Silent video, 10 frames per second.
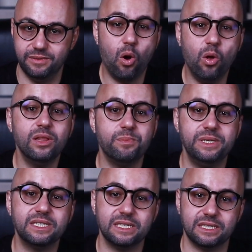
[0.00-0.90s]
All the
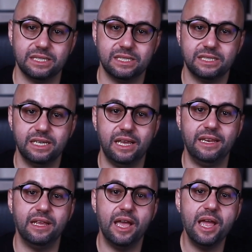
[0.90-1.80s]
businesses
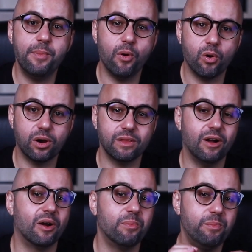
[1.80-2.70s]
in the airport
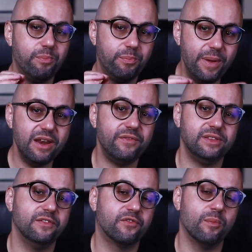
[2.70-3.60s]
are
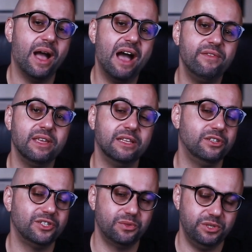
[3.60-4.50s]
benefiting from having a
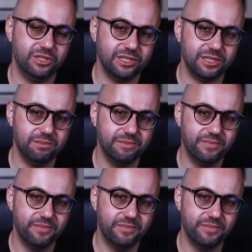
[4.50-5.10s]
distributed system.